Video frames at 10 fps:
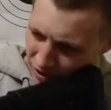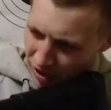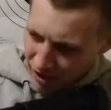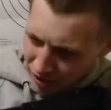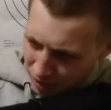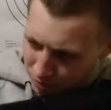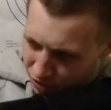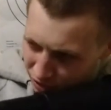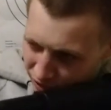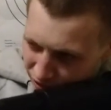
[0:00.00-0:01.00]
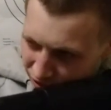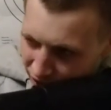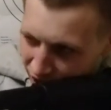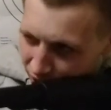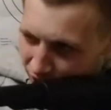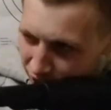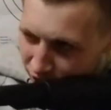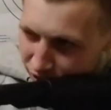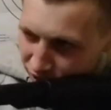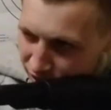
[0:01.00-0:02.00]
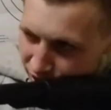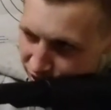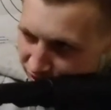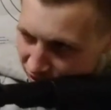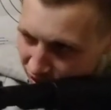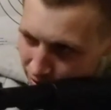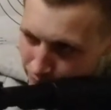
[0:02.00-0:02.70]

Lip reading: And I'm just going to see how accurate it is. See, it's